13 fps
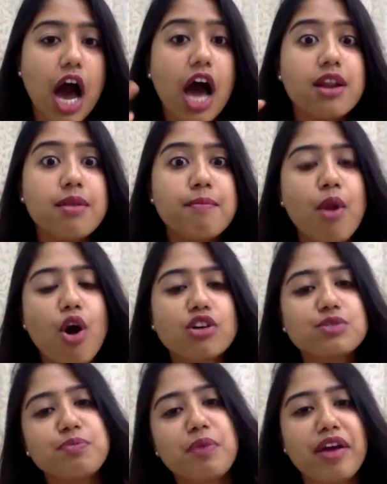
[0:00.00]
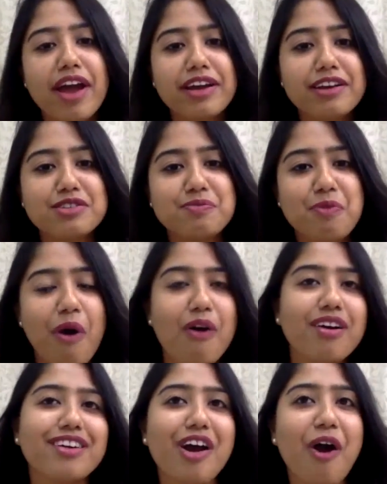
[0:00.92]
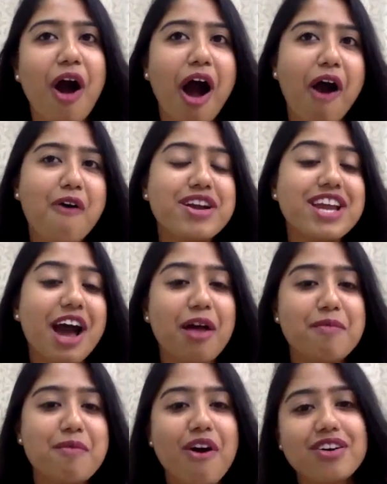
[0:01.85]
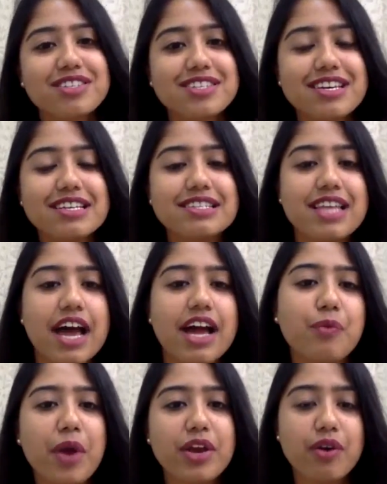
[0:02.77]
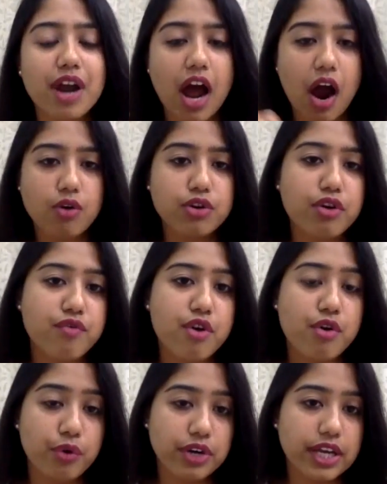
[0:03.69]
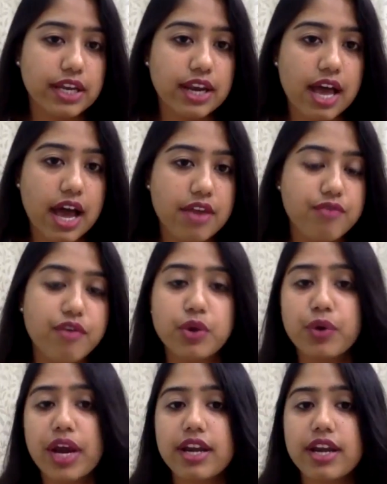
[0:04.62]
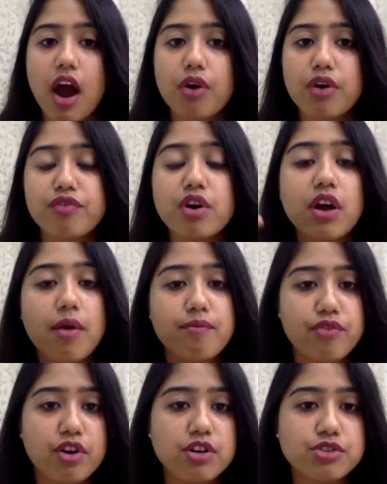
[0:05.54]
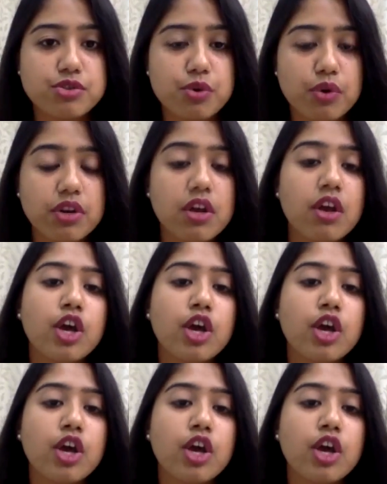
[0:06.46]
unblocks my writer's block. Now, how it unblocks is that when you're out of your routine life, when you get out of your comfort zone,